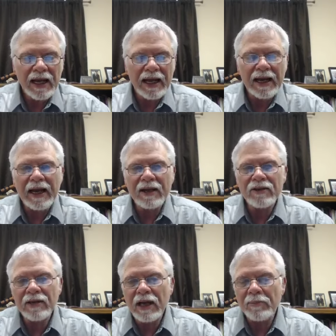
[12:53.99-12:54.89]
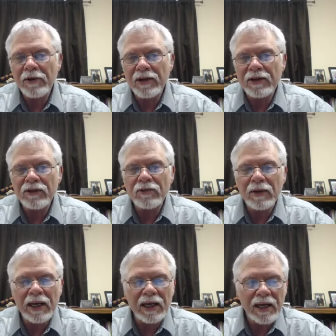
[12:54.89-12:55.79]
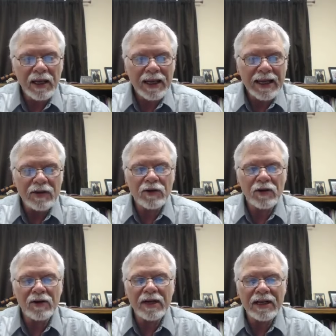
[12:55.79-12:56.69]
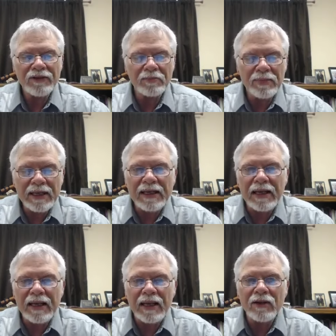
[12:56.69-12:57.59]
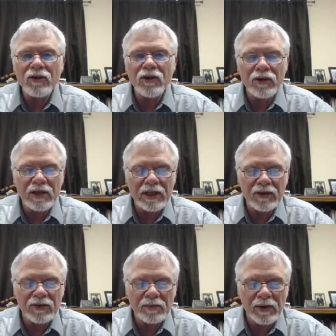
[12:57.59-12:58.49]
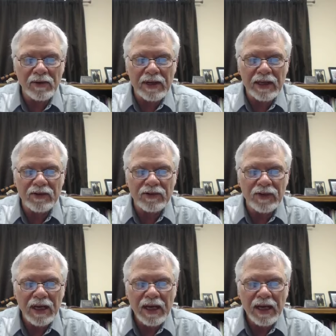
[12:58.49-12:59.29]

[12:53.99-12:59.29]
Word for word: And actually, I put it this way he turned his being into the experience